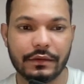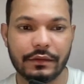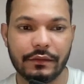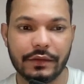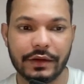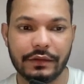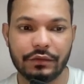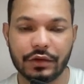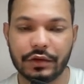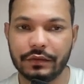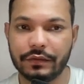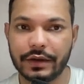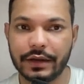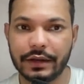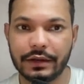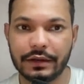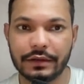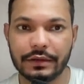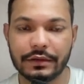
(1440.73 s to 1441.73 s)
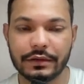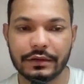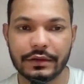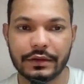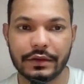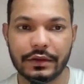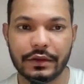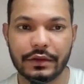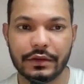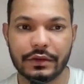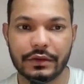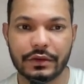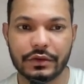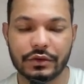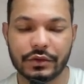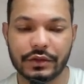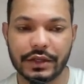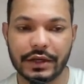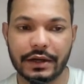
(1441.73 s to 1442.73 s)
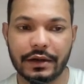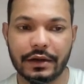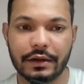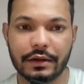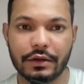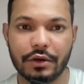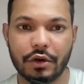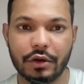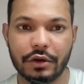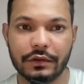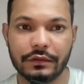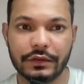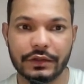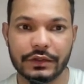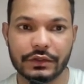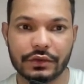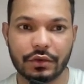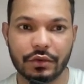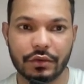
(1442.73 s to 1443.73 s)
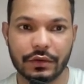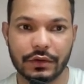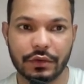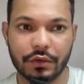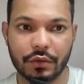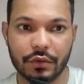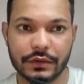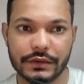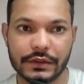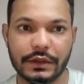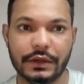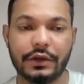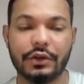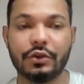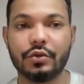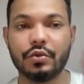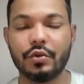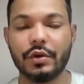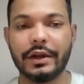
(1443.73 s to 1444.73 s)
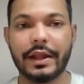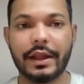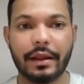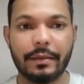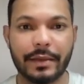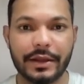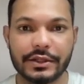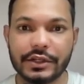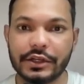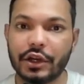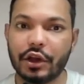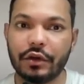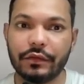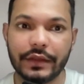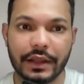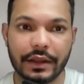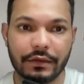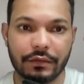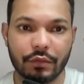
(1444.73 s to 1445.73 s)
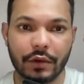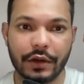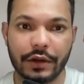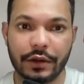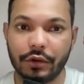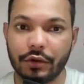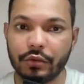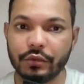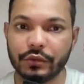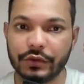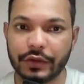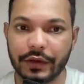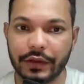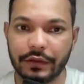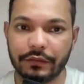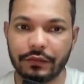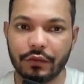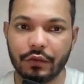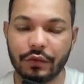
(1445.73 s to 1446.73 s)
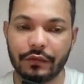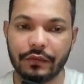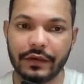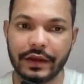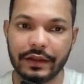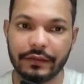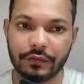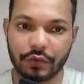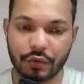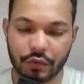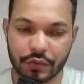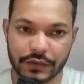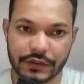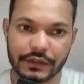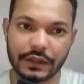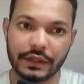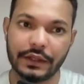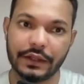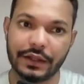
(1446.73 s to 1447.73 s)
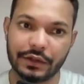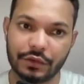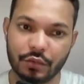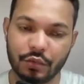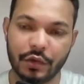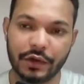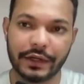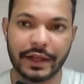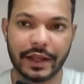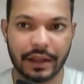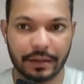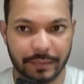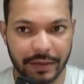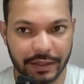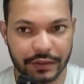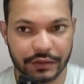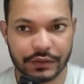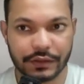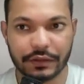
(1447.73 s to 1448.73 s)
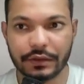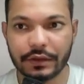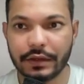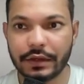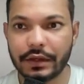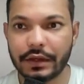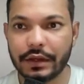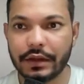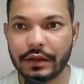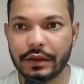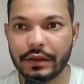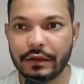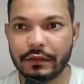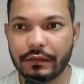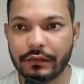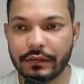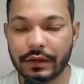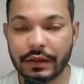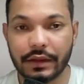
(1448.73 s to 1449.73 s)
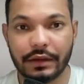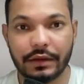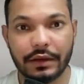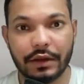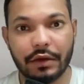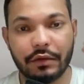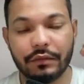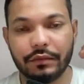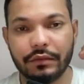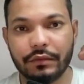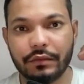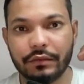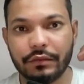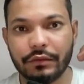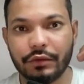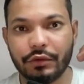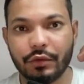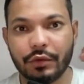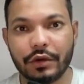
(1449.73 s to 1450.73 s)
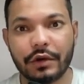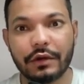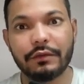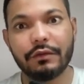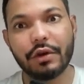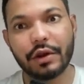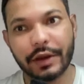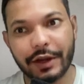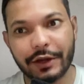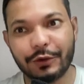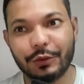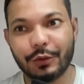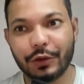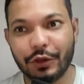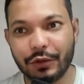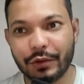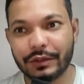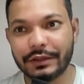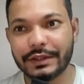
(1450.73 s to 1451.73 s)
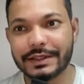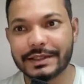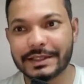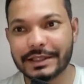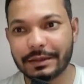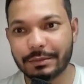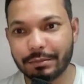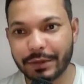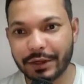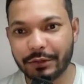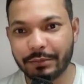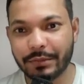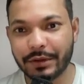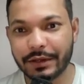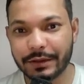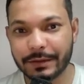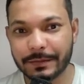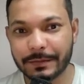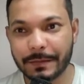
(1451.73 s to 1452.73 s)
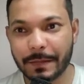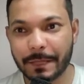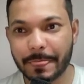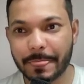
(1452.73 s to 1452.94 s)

wait for a while, so that all of these code goes into Google Tag Manager. Now we have 1, 2, 3, 4, 5 codes in the Google Tag Manager. Now do not forget to click on this submit button,